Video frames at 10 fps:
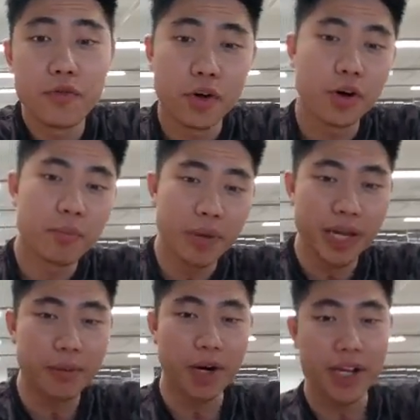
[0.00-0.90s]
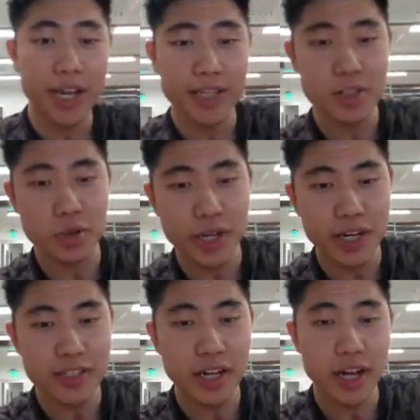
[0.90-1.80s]
for me and Marques to
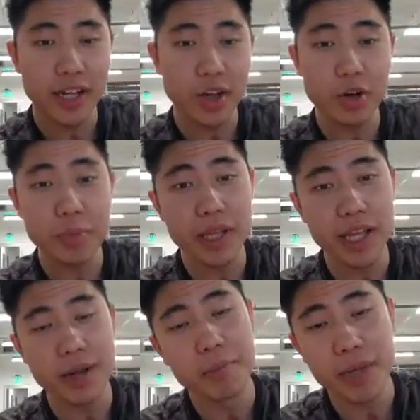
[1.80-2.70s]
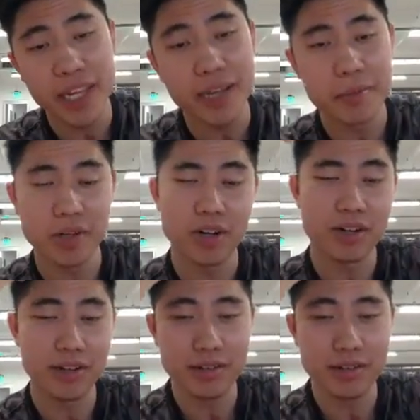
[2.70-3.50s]
get a dog, it would be like a medium dog,